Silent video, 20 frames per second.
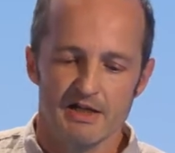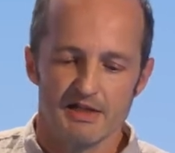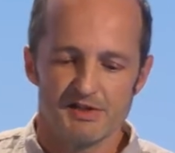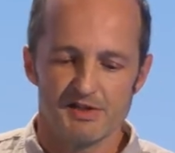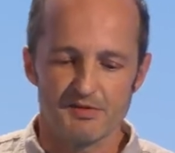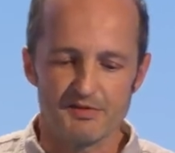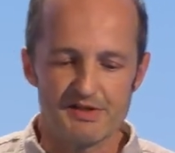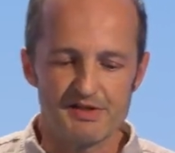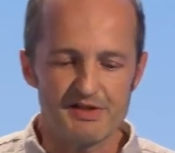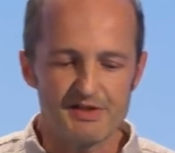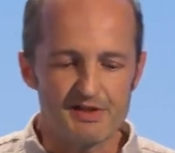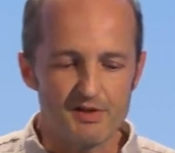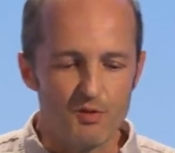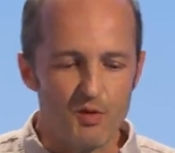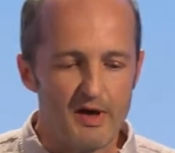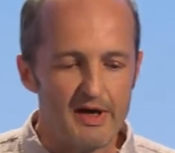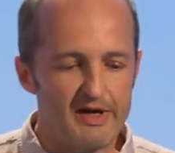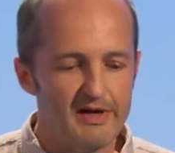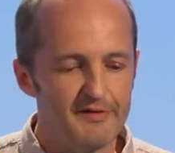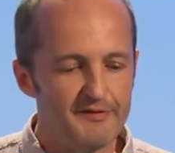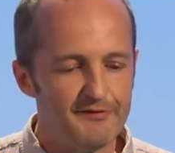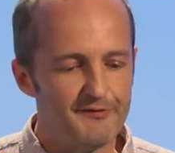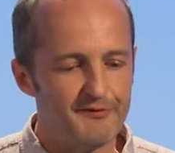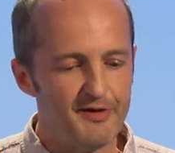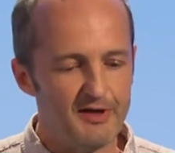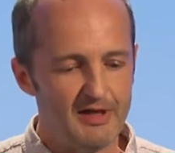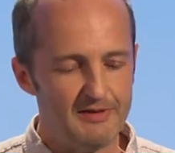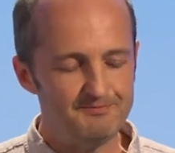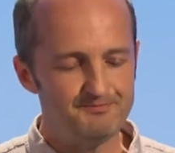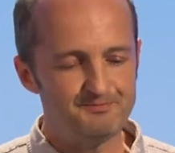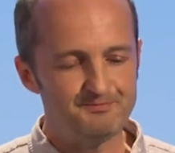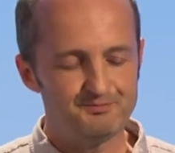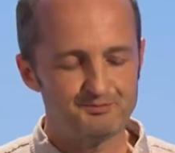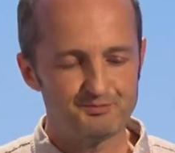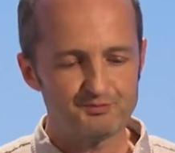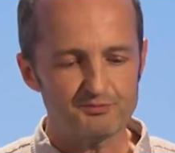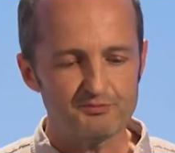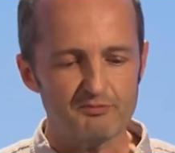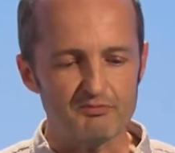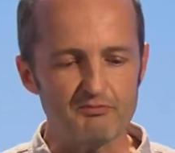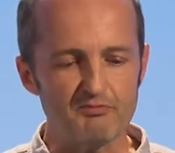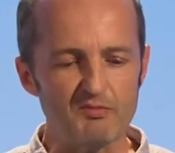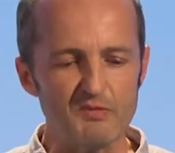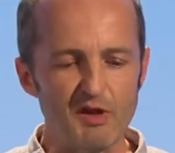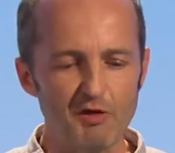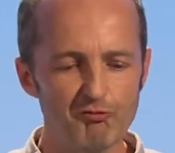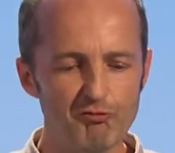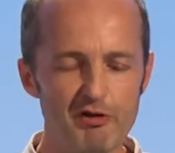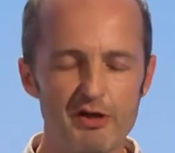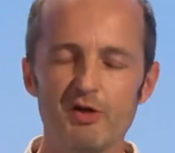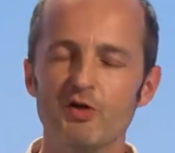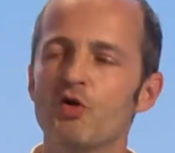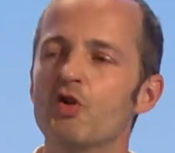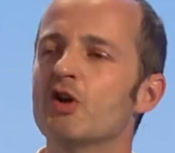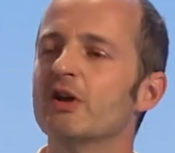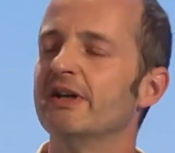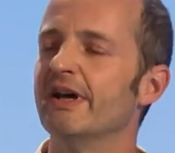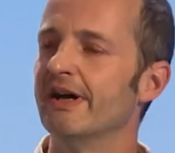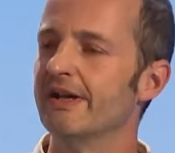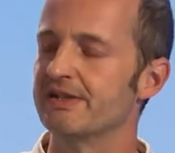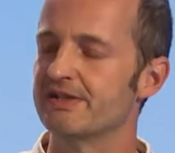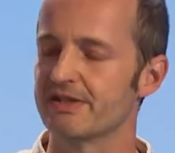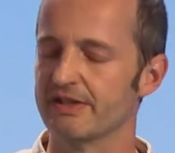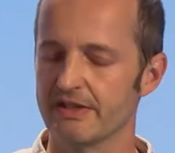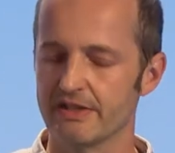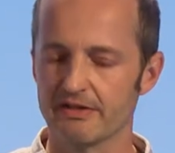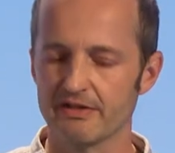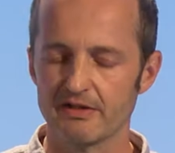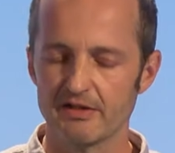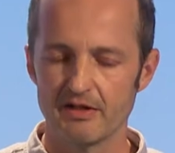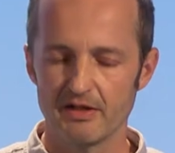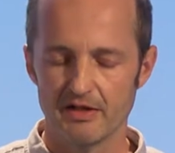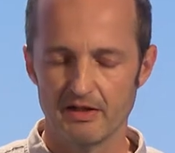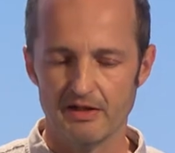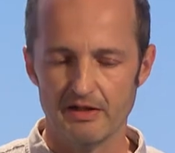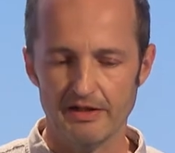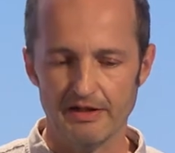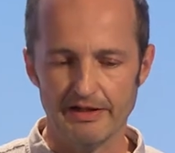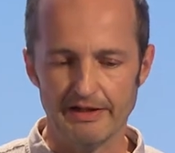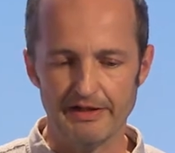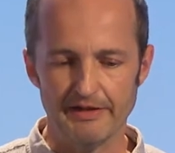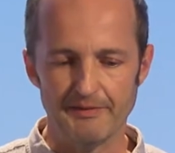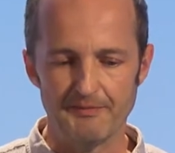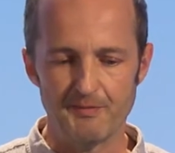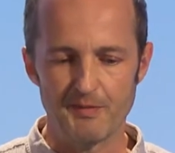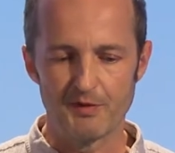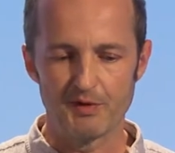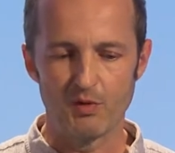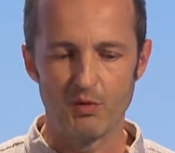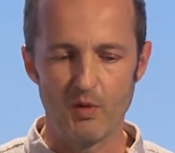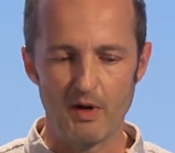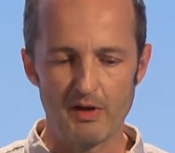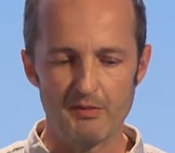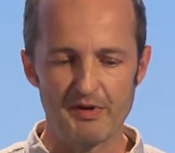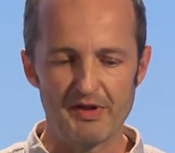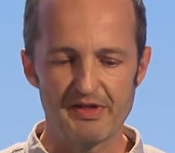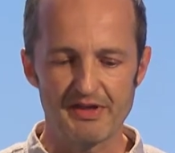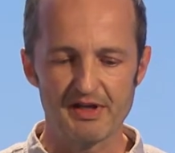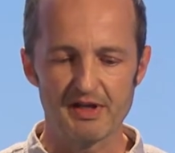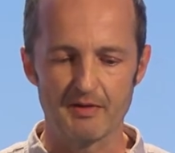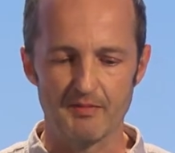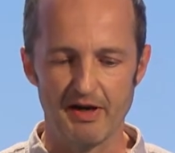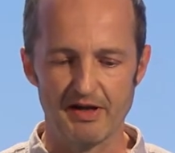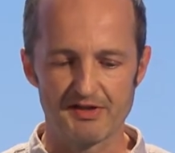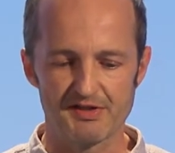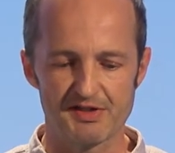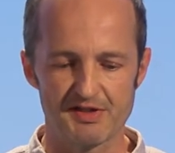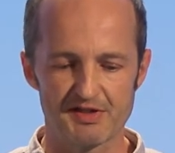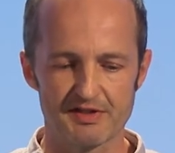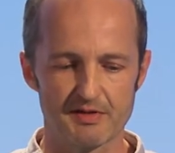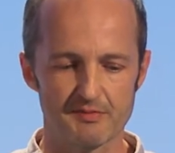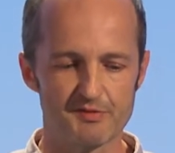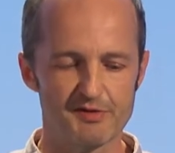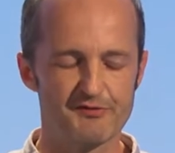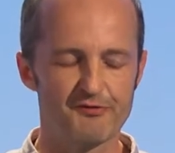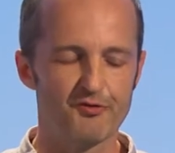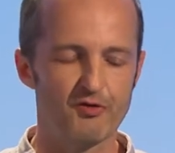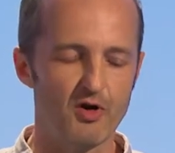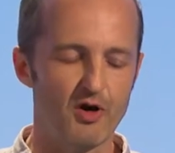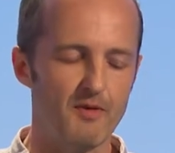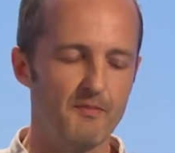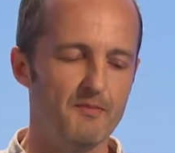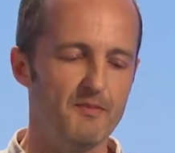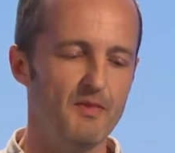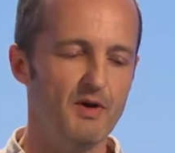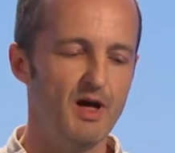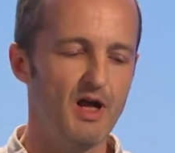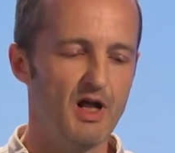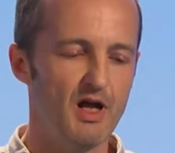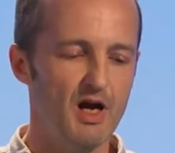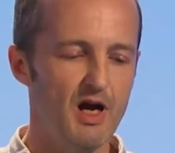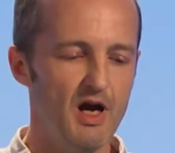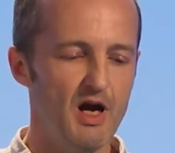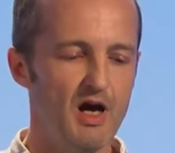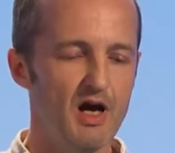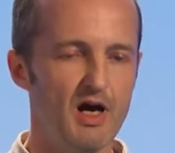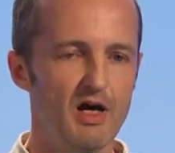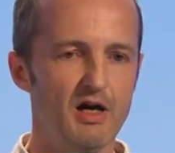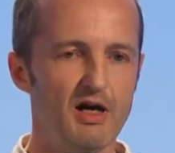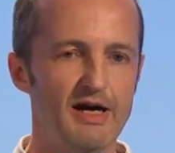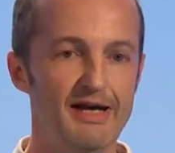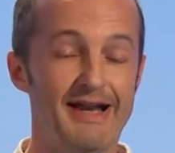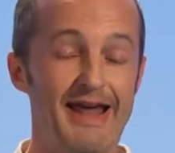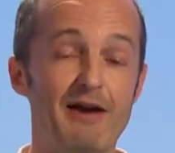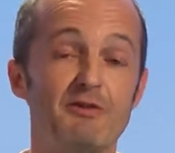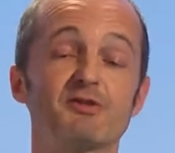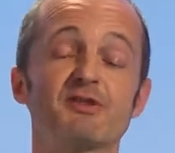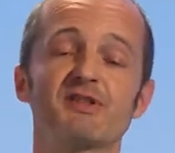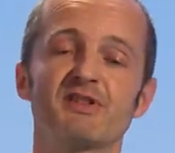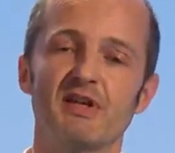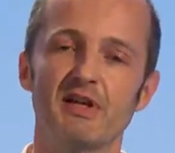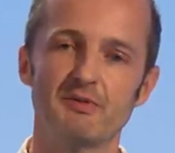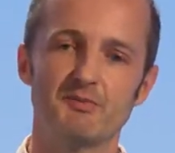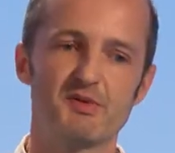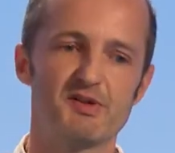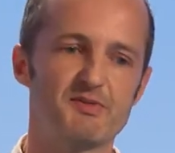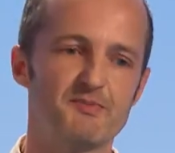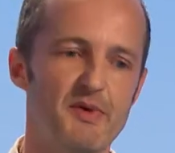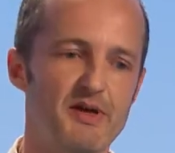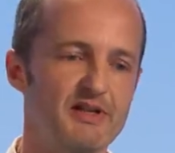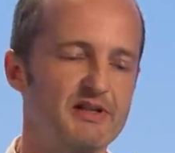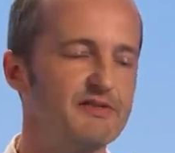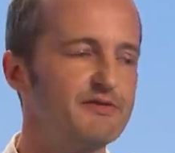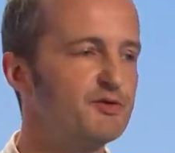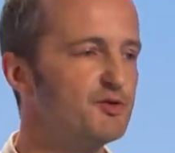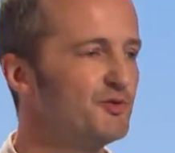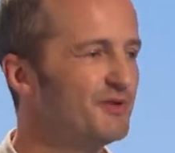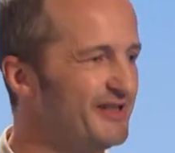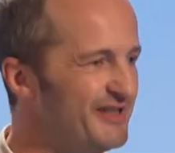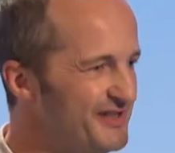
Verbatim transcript: So this is a way of um, reorganizing uh, the way we think about systems from uh, an outside perspective to an